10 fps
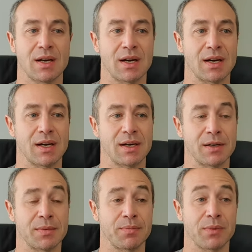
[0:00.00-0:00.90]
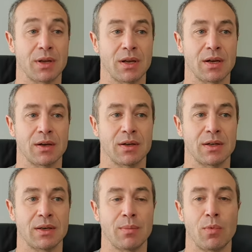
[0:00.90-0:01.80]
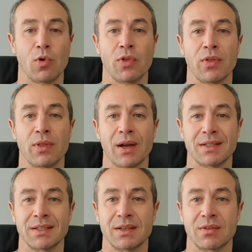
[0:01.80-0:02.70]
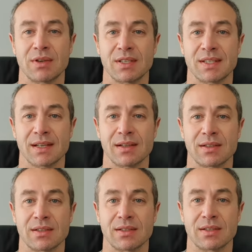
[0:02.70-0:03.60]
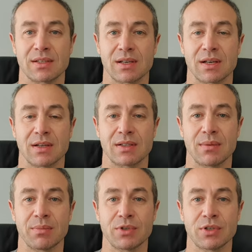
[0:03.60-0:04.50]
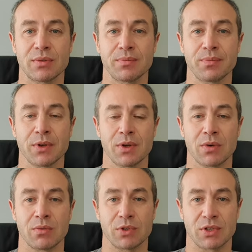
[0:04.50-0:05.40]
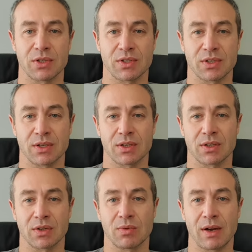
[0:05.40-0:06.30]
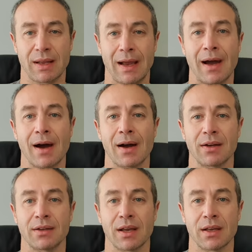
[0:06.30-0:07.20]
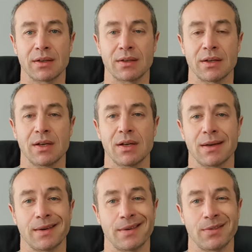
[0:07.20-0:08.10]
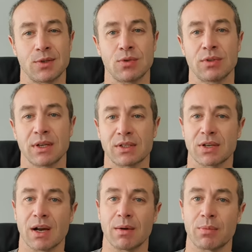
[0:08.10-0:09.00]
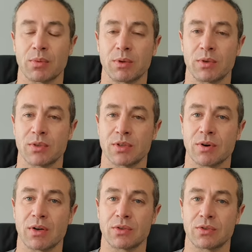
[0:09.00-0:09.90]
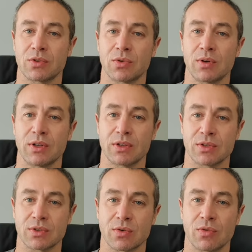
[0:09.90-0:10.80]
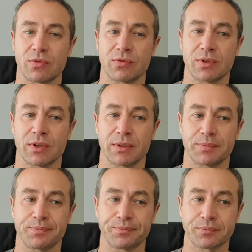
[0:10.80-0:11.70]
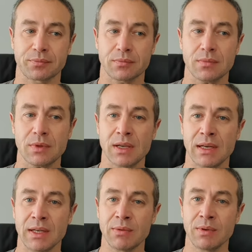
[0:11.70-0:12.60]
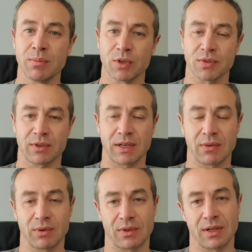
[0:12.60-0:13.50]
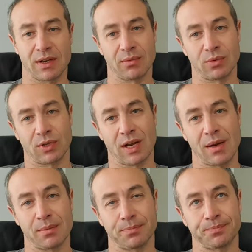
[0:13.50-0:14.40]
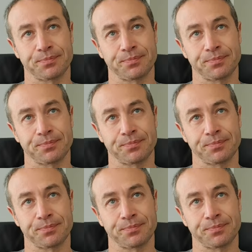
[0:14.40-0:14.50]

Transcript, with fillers: um, uh, in more than 90 degrees Celsius uh, temperature, which is uh, quite hard. And uh, during that time, I probably lose around two liters of um, liquid. Most of the liquid would come